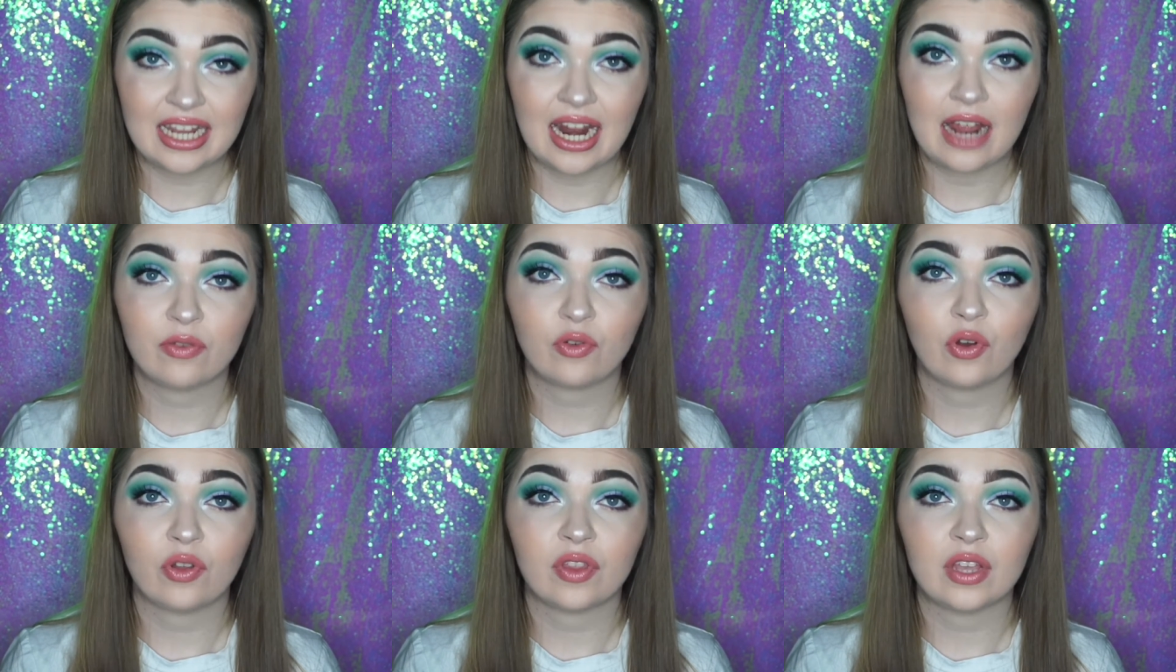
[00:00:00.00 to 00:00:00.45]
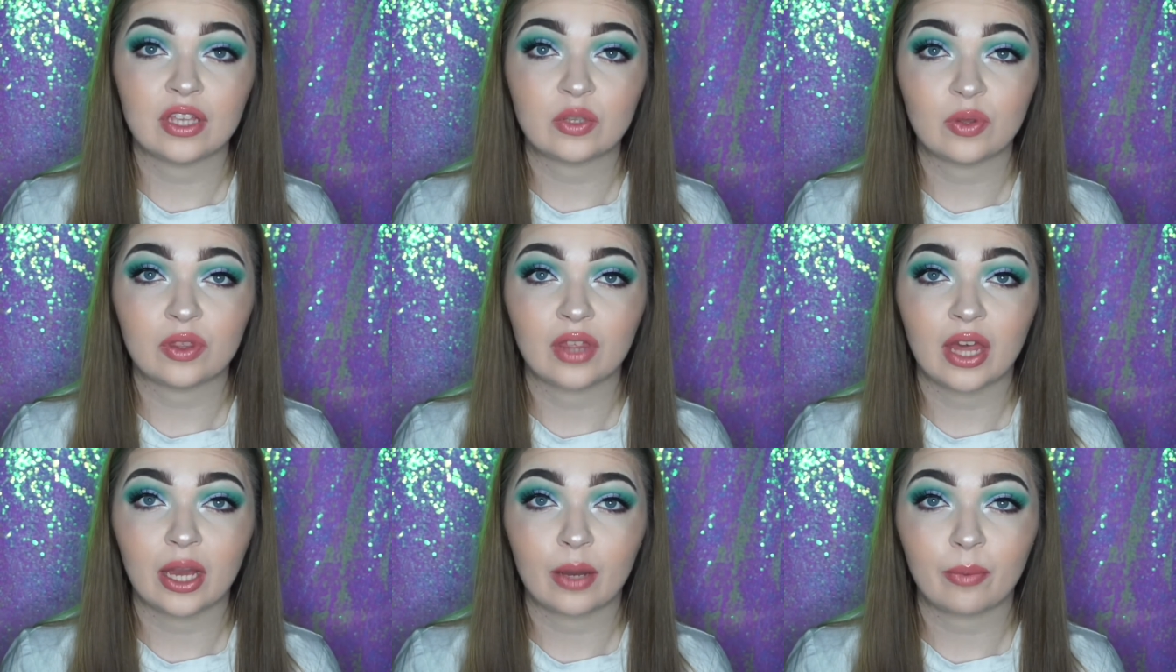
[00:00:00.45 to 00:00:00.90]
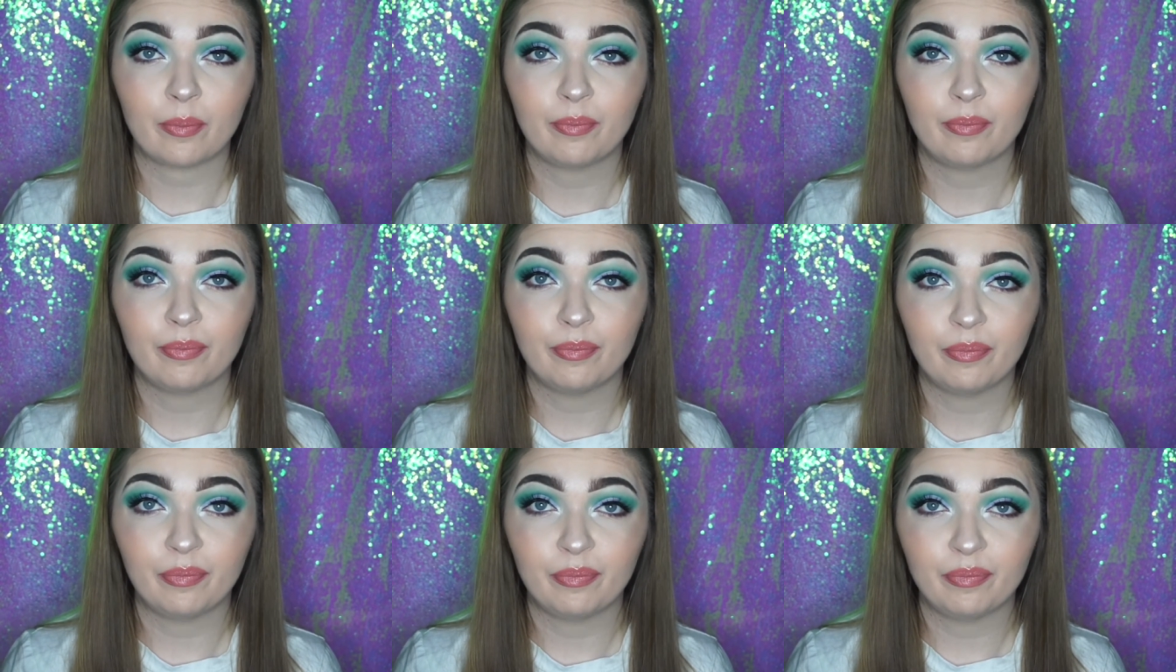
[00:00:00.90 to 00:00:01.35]
I've got these with like
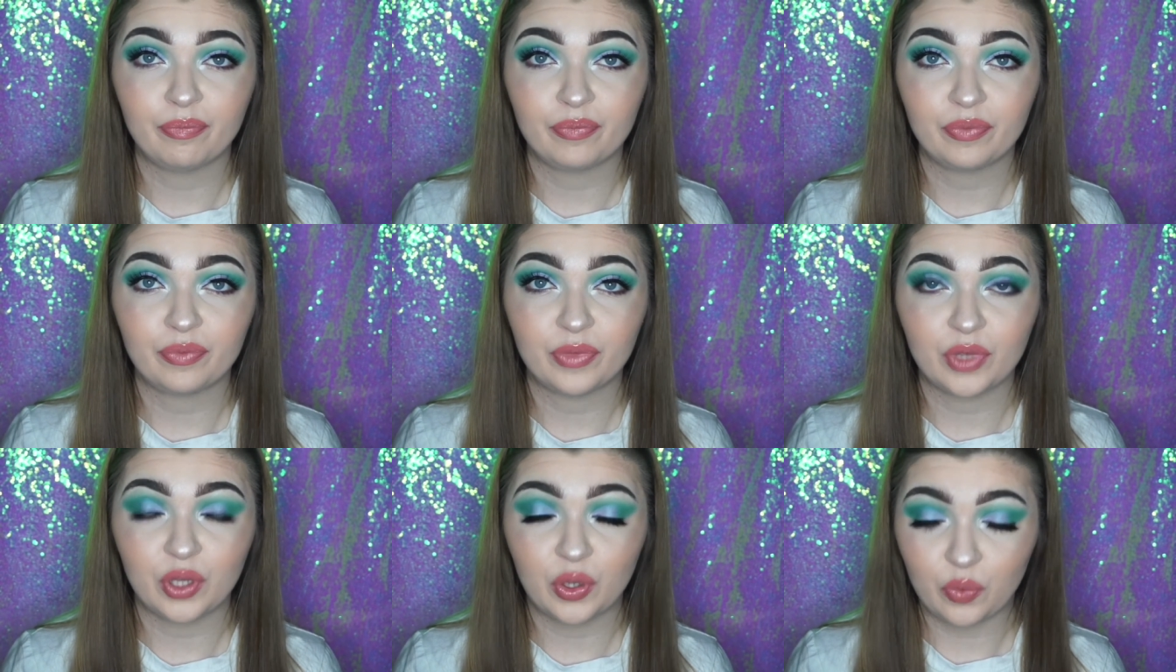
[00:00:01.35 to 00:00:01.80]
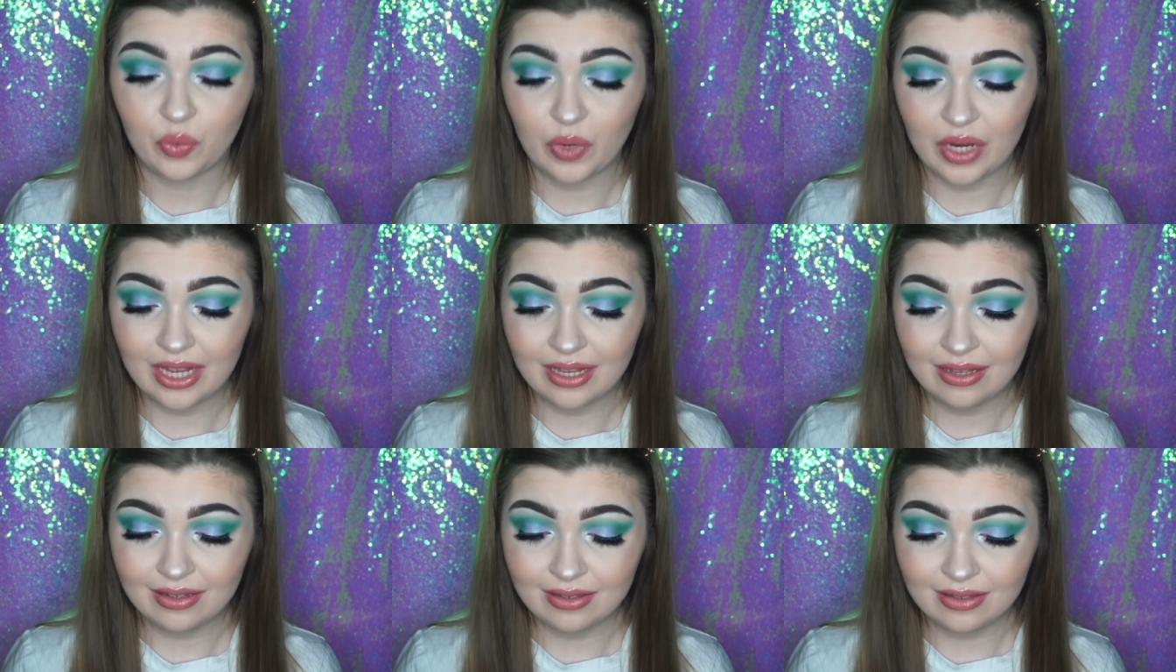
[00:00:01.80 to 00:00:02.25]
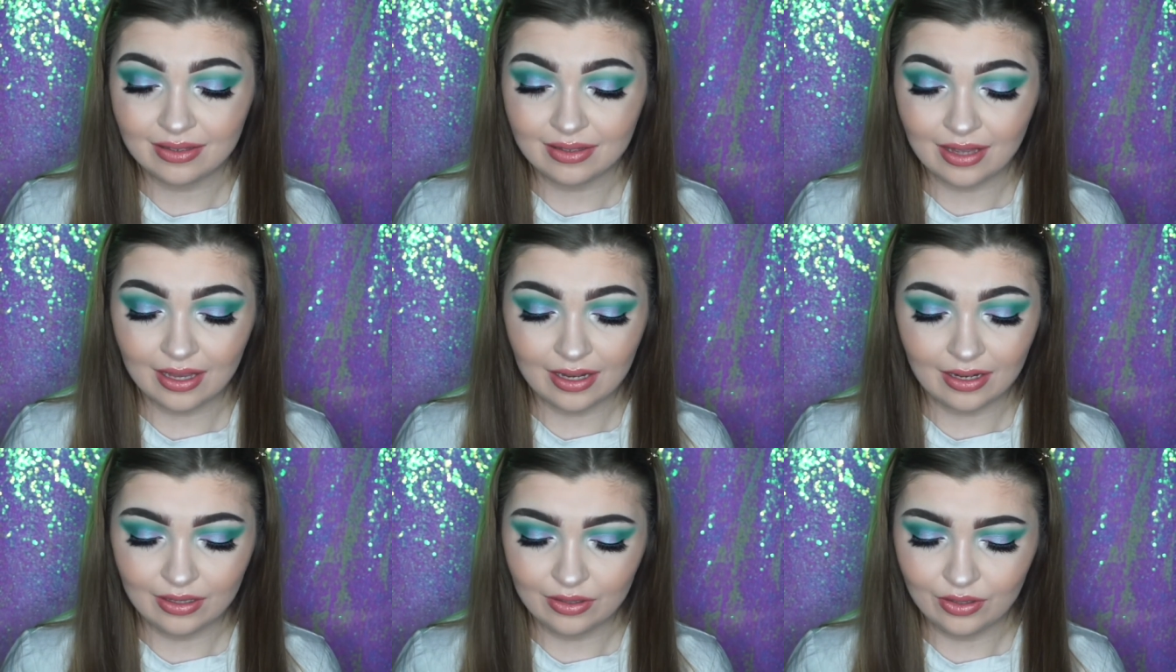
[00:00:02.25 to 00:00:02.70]
greens
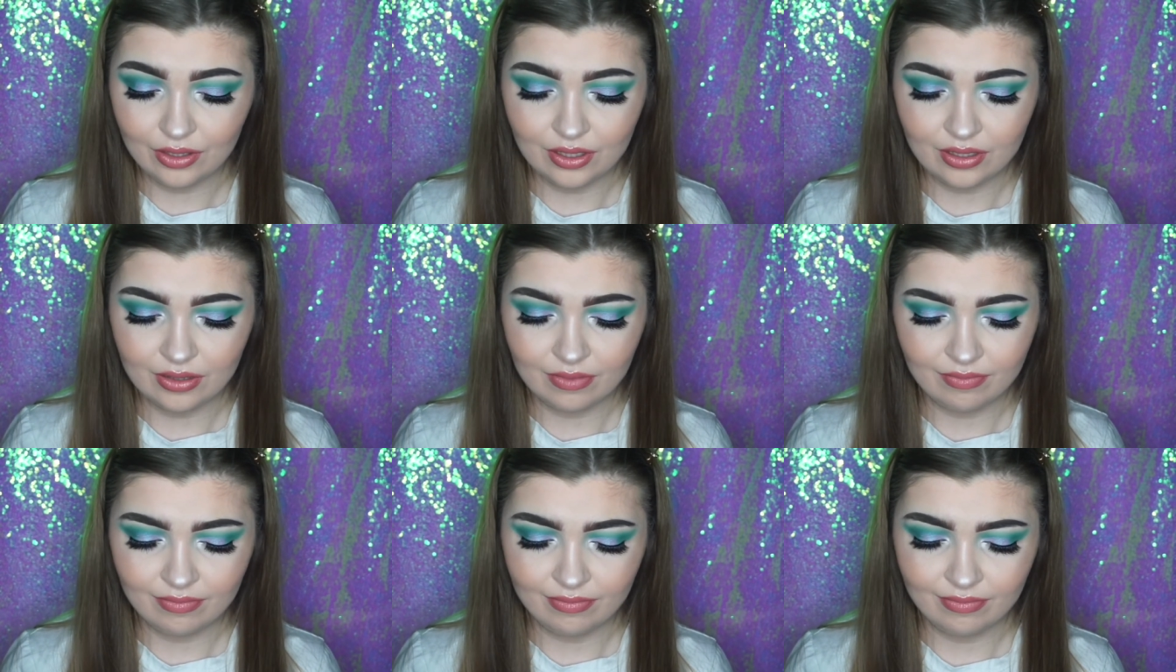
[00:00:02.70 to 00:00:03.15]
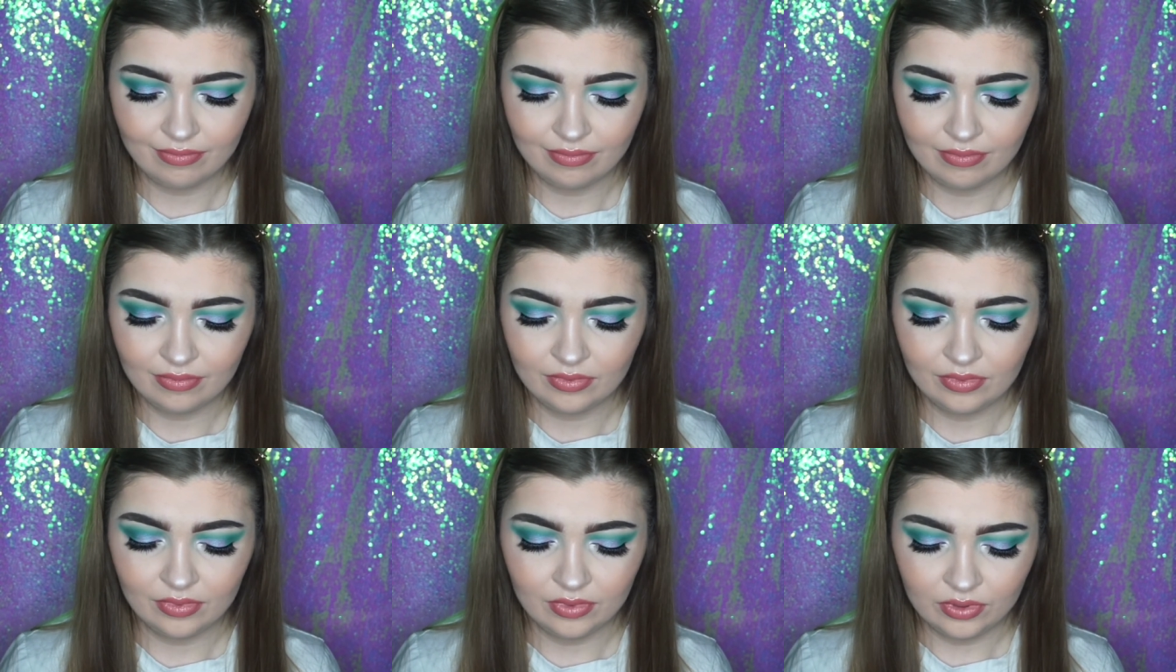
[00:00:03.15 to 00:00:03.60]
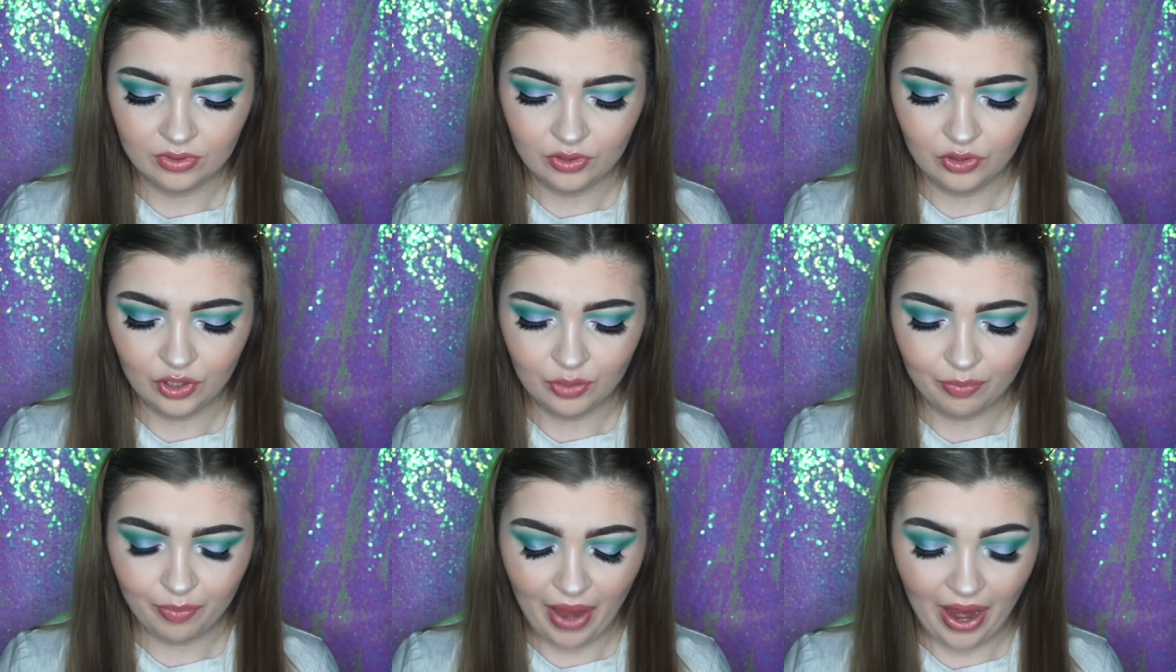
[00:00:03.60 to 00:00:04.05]
and it just
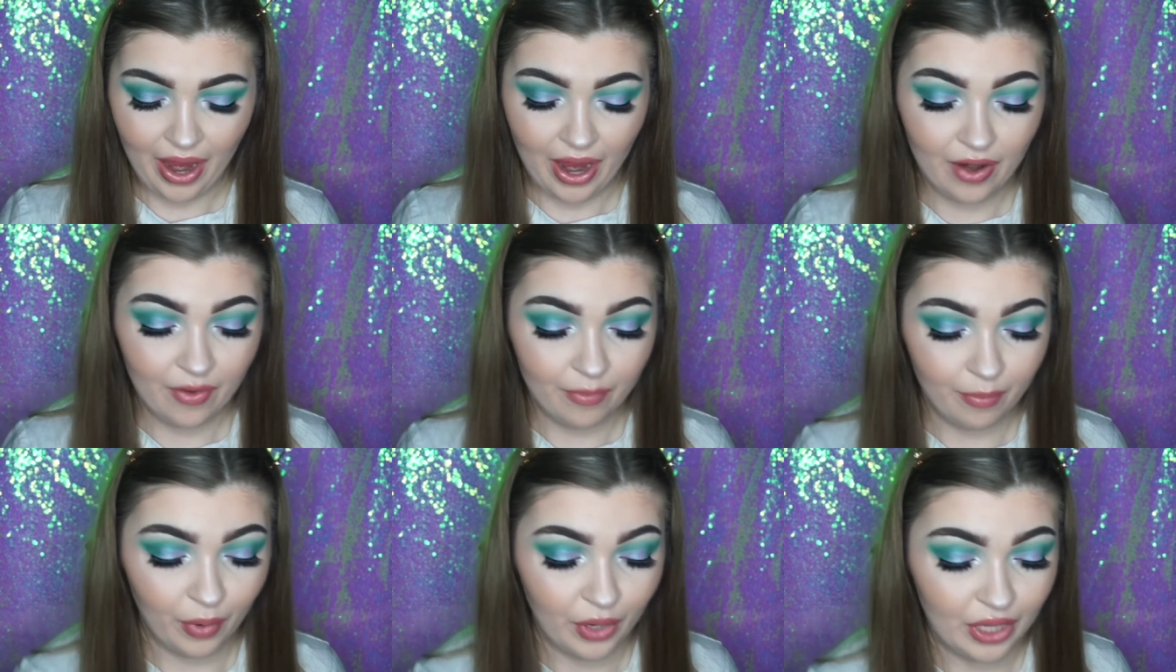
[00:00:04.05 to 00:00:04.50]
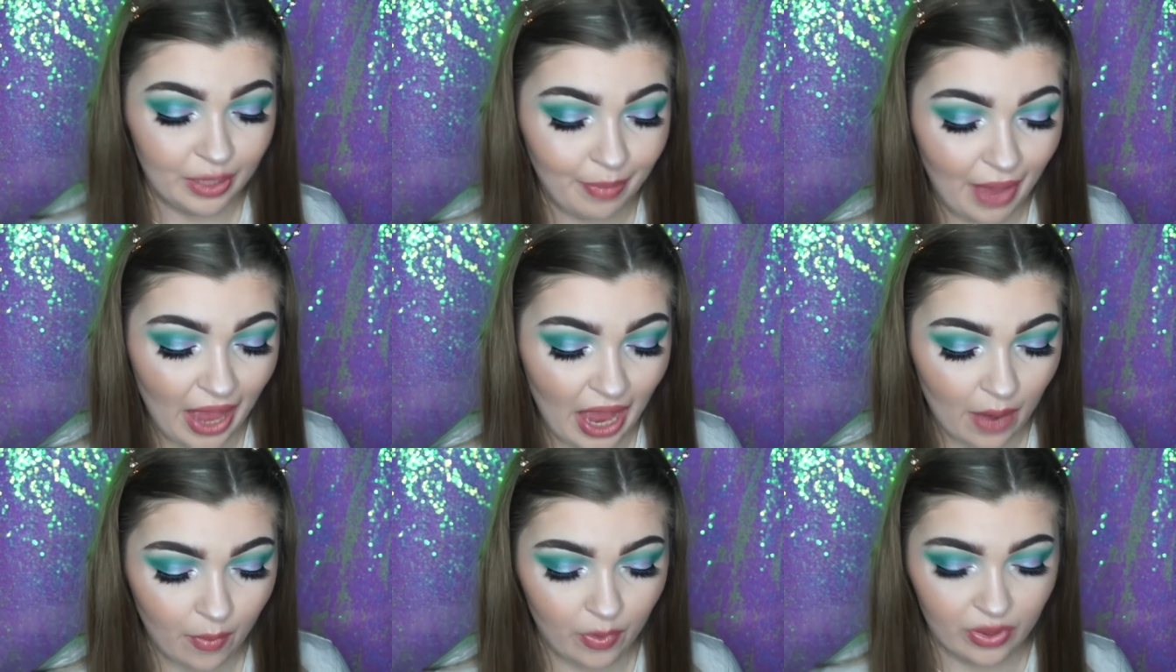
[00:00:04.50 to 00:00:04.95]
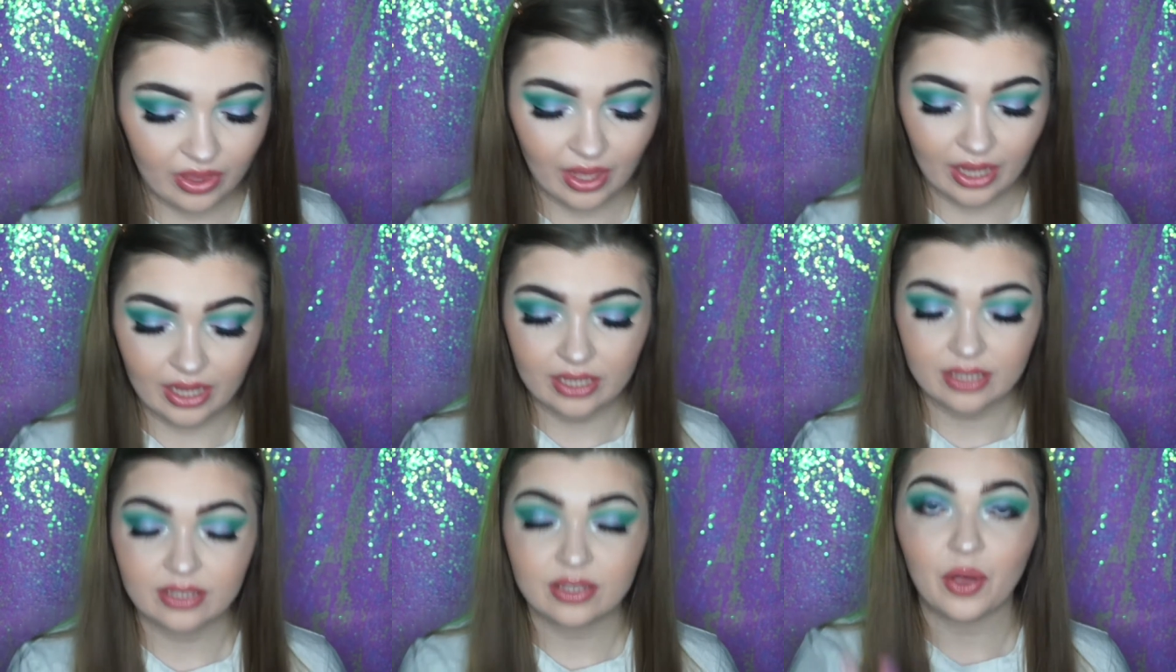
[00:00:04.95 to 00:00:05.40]
you could pair it, probably pair it with
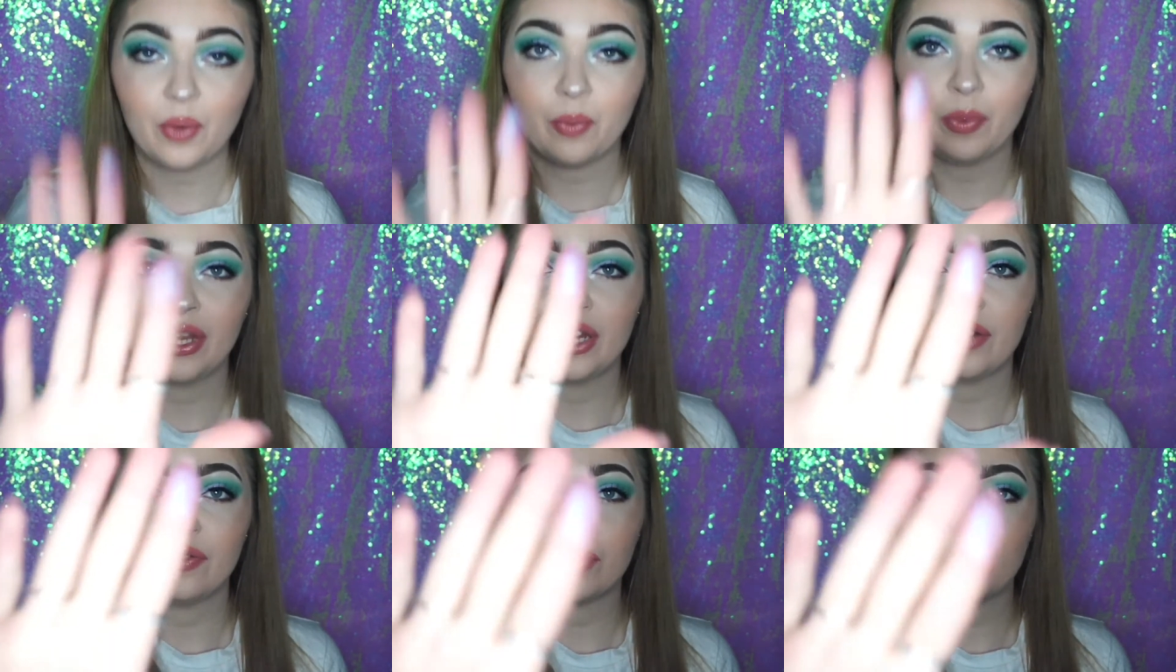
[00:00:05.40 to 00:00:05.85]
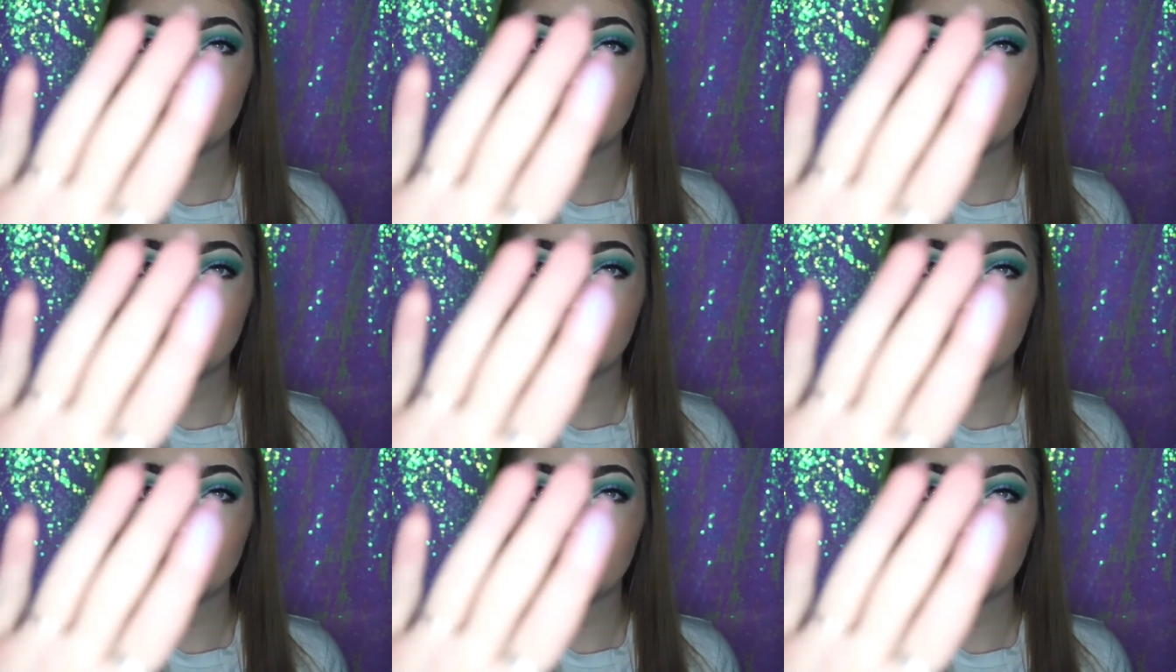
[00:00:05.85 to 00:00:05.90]
like so many different